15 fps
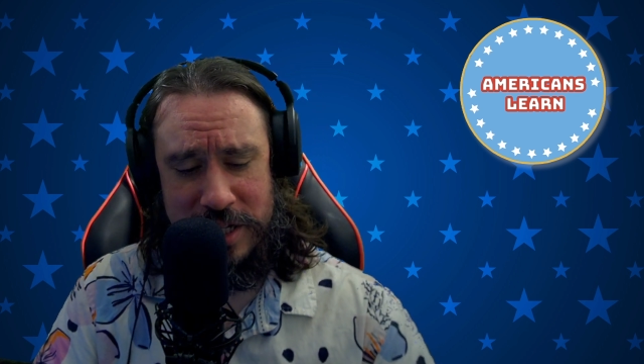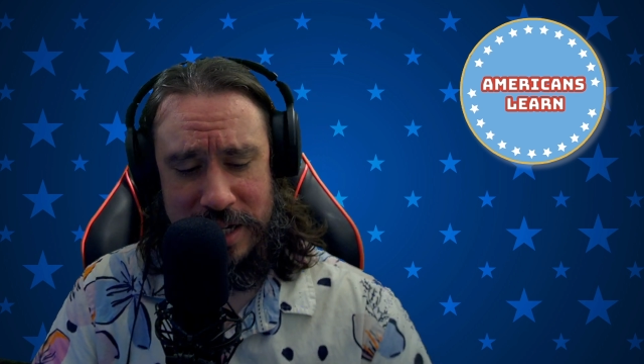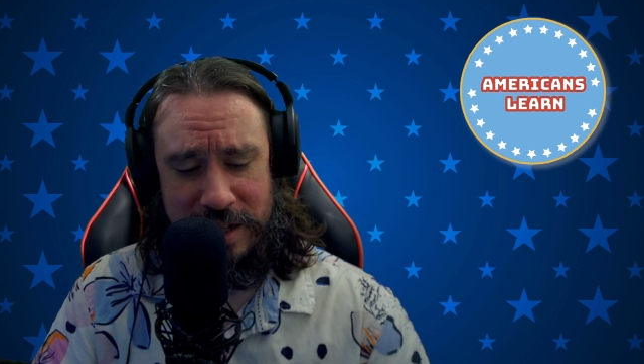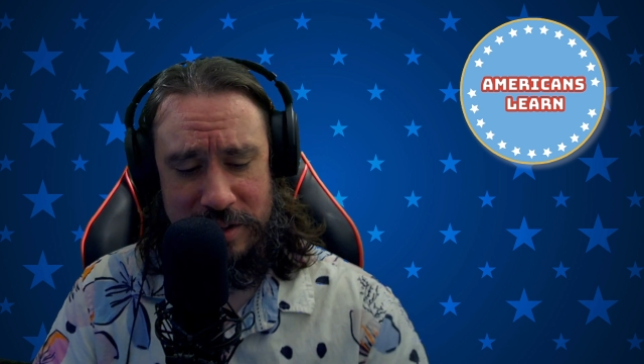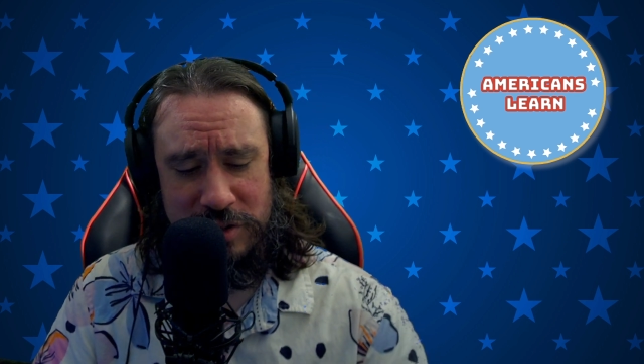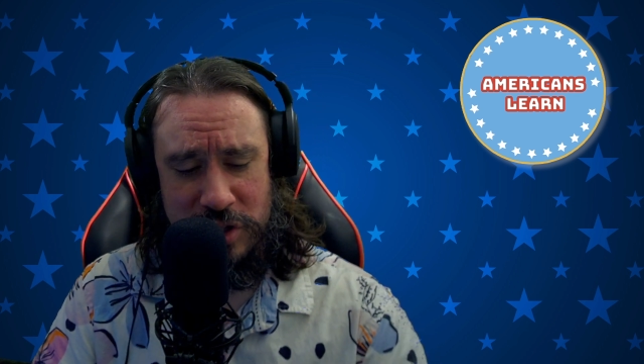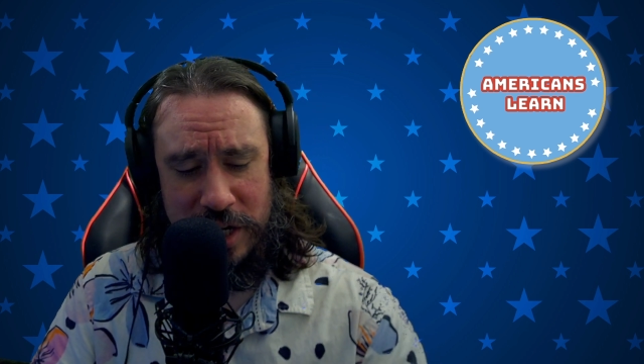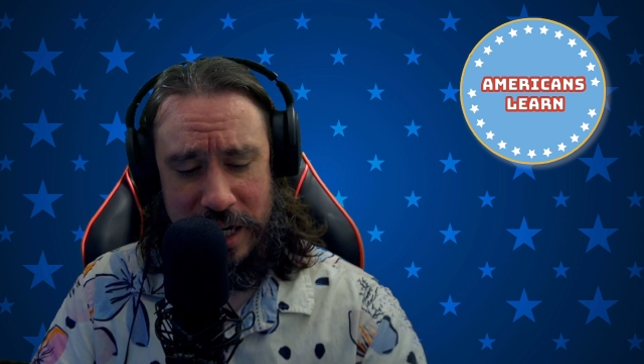and
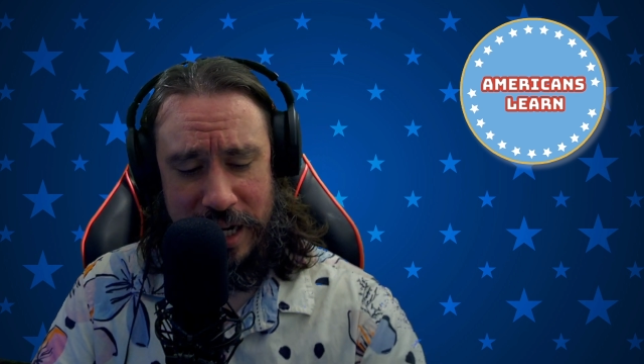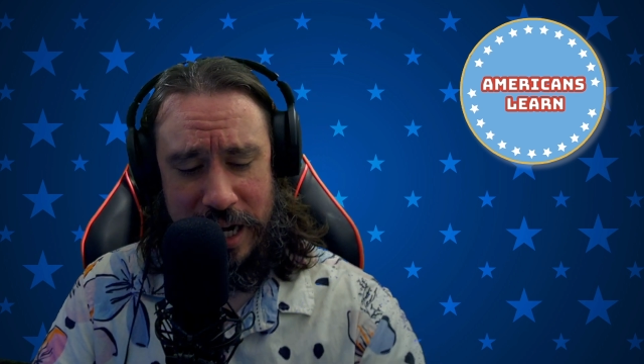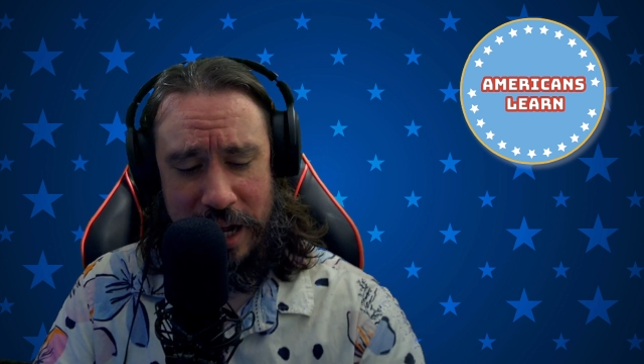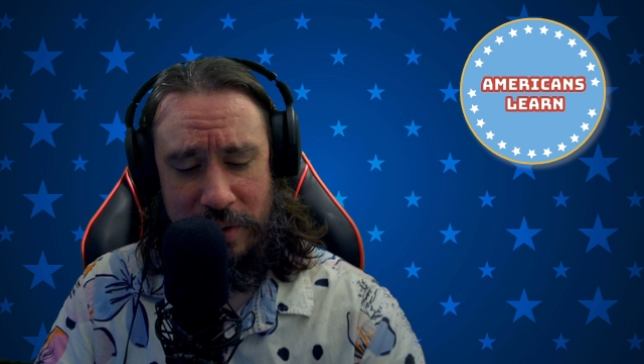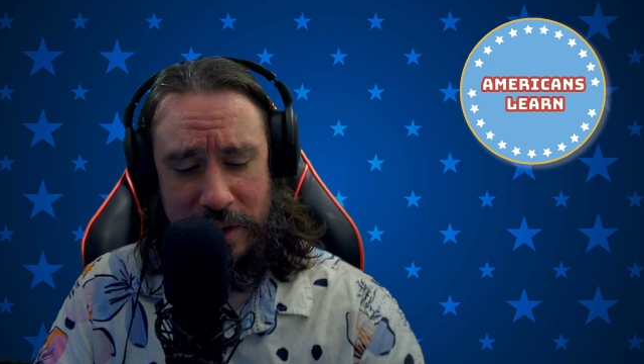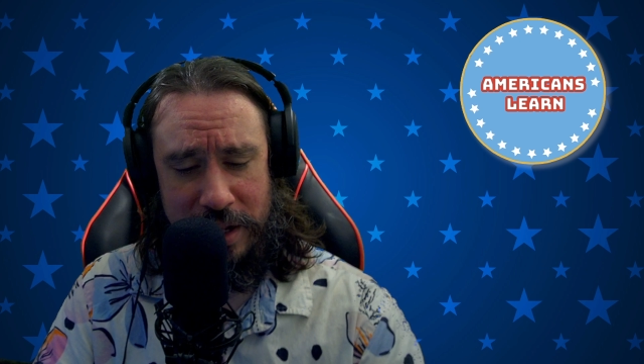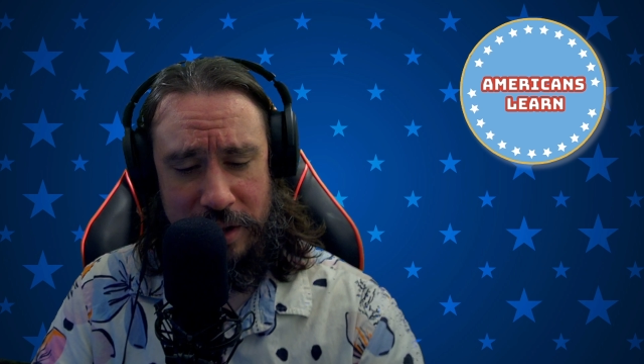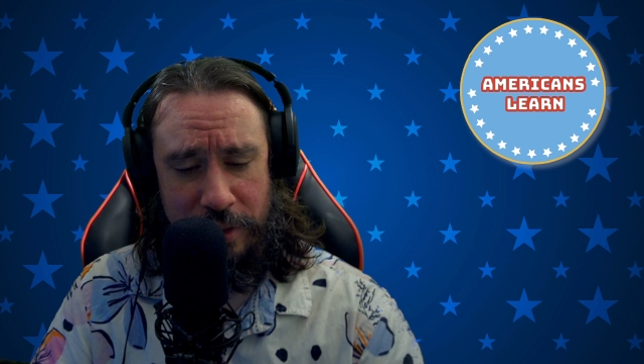let's check it
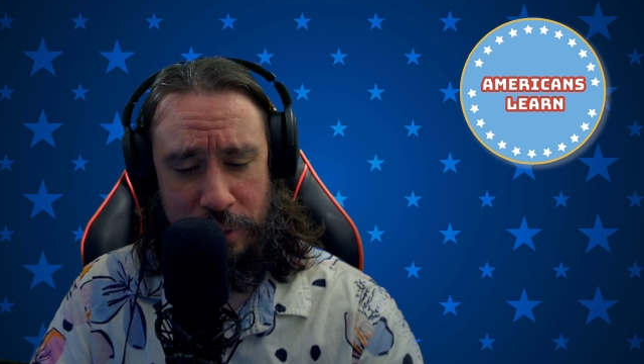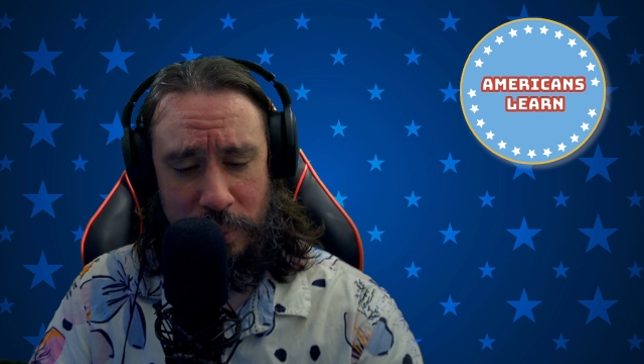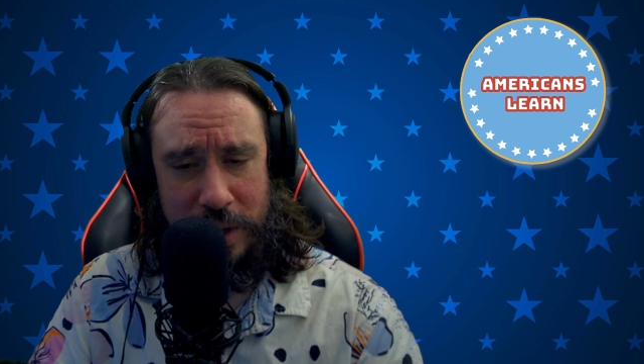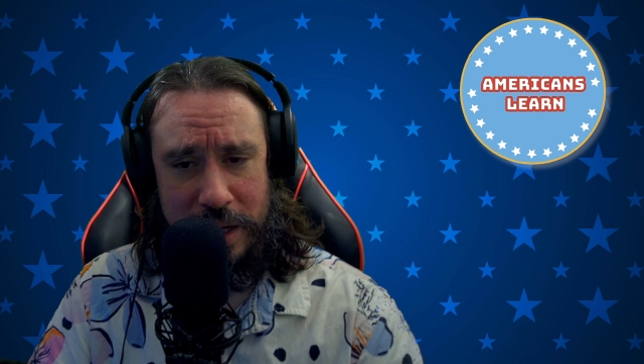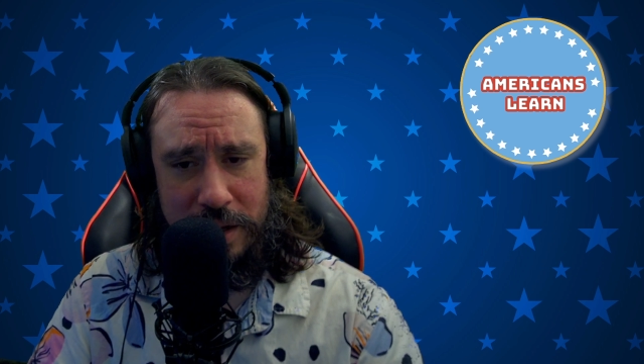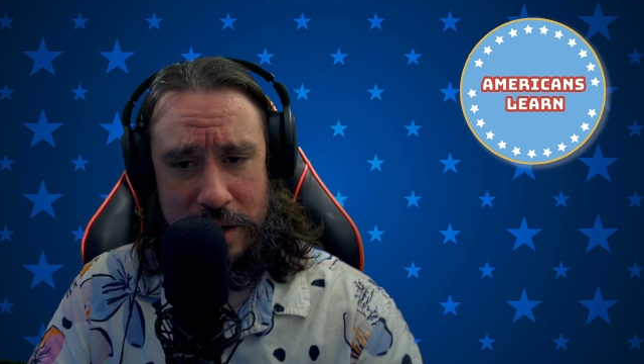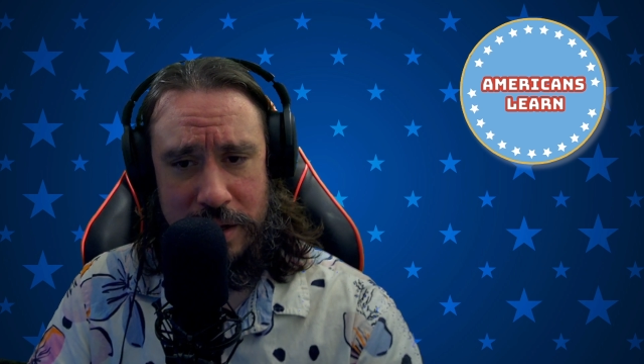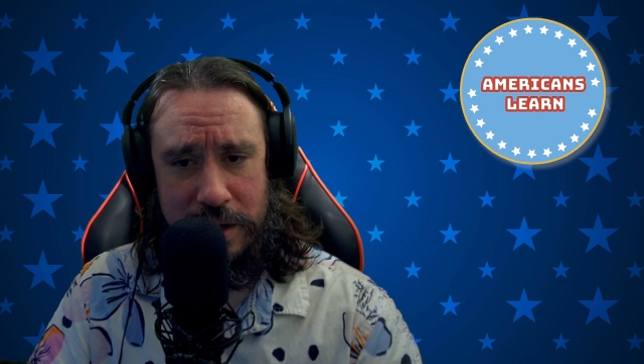out in a
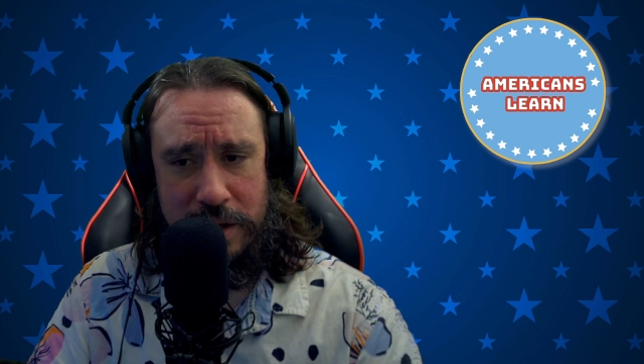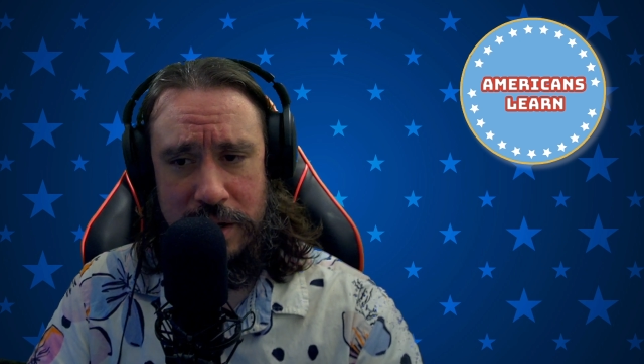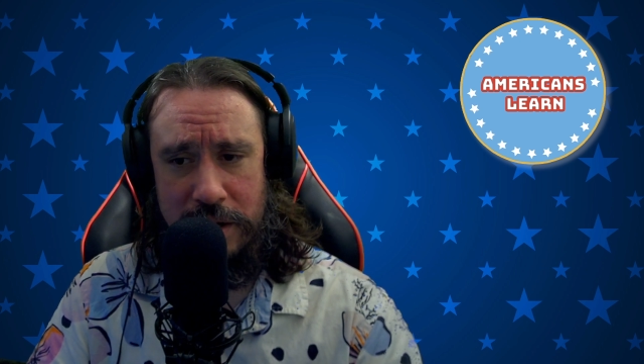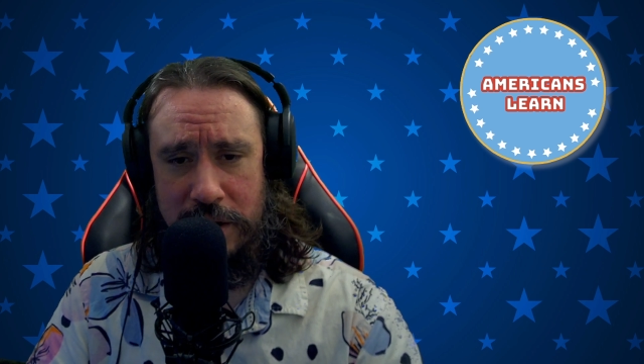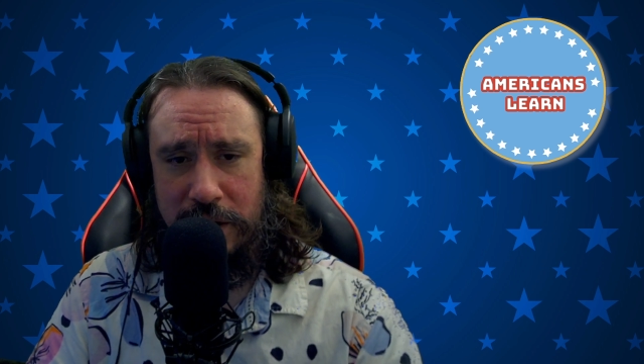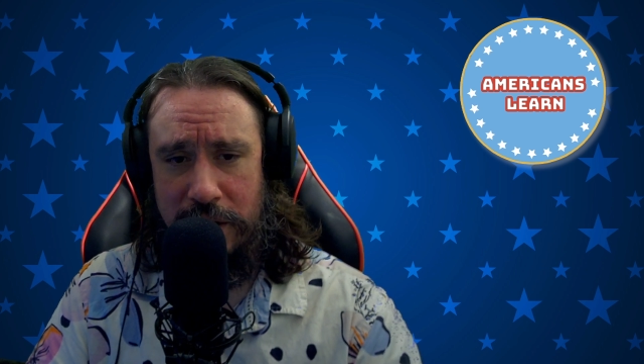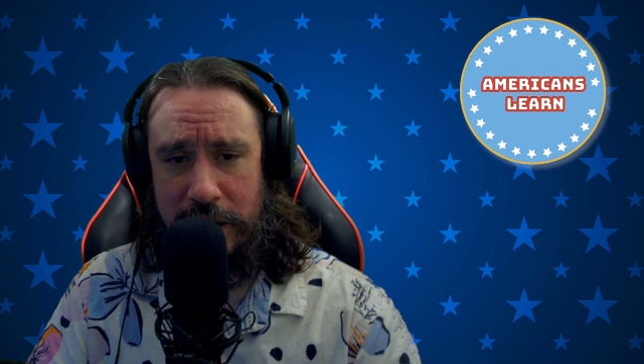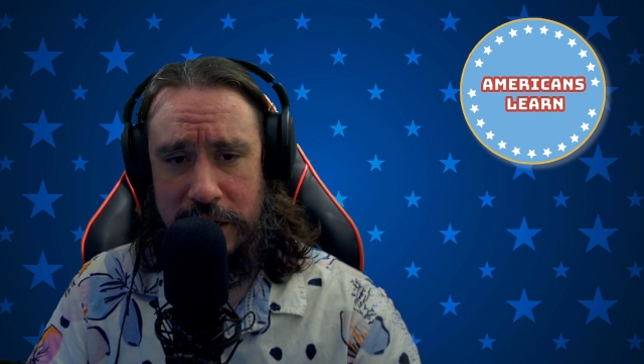three,
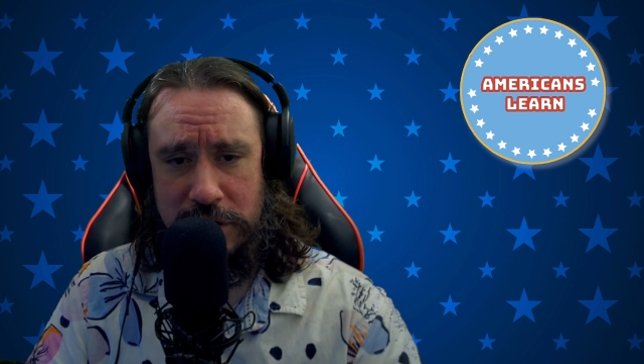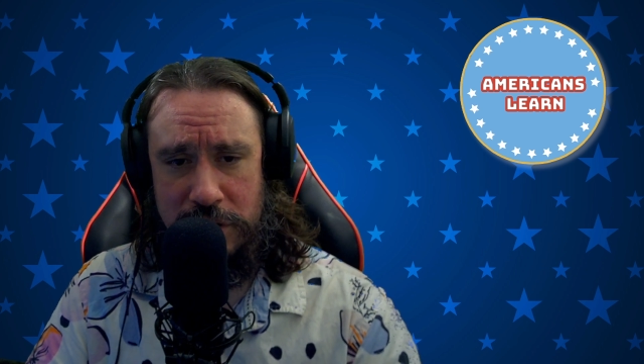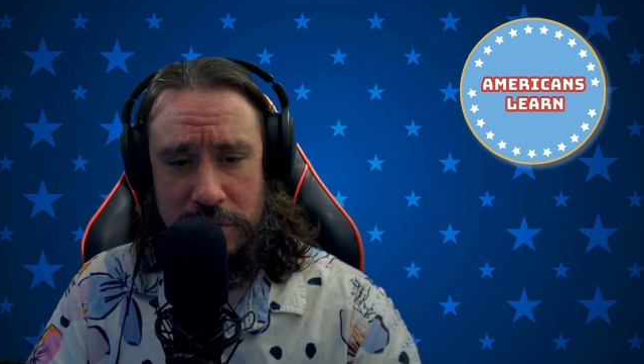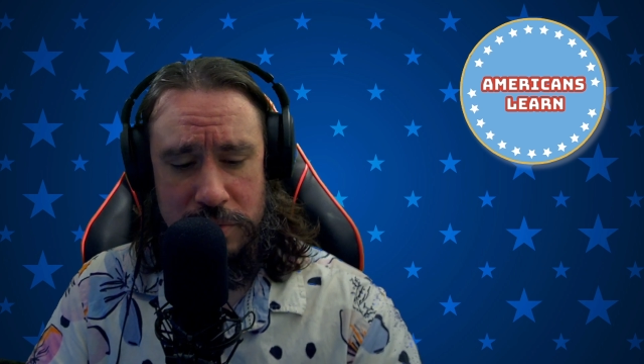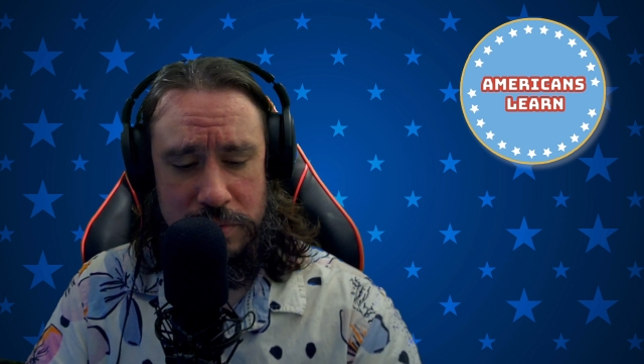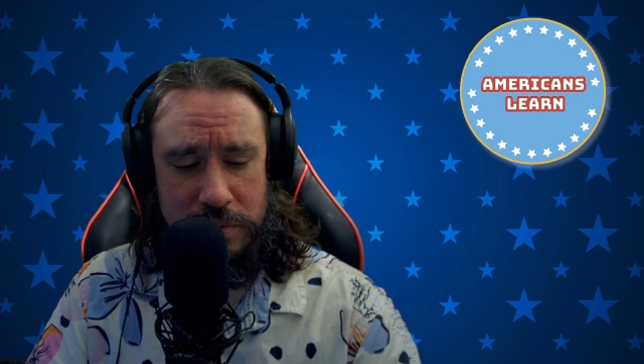a two,